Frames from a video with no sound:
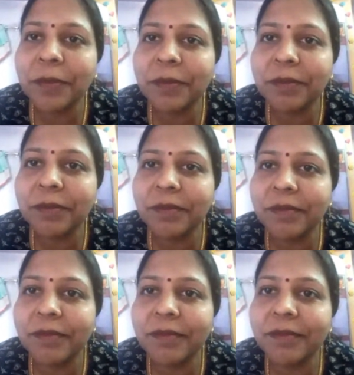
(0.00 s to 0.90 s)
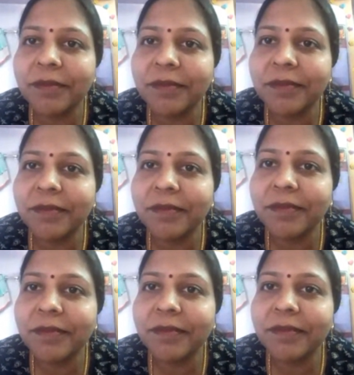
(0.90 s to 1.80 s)

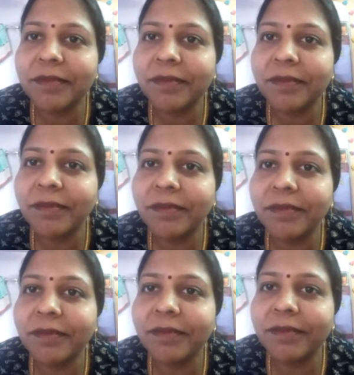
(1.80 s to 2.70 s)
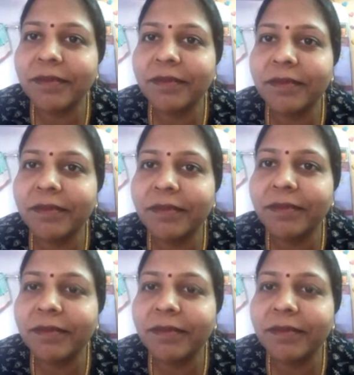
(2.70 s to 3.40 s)
Nobody speaks.